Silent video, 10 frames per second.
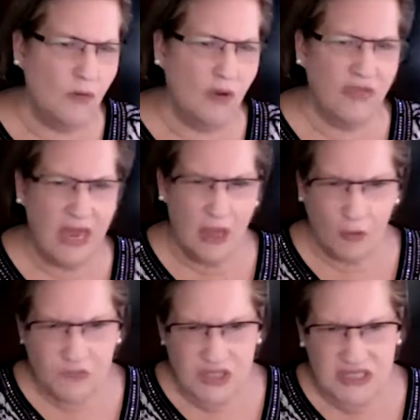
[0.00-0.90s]
Will they
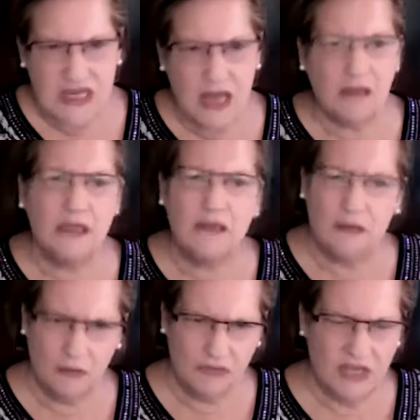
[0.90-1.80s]
help to sell it?
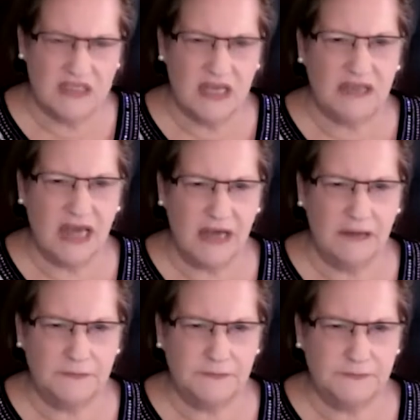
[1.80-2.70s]
You know, things like that.
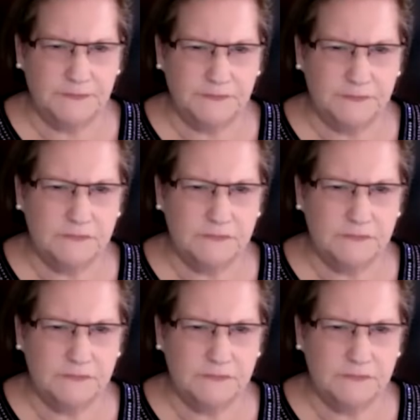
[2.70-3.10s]
Sure.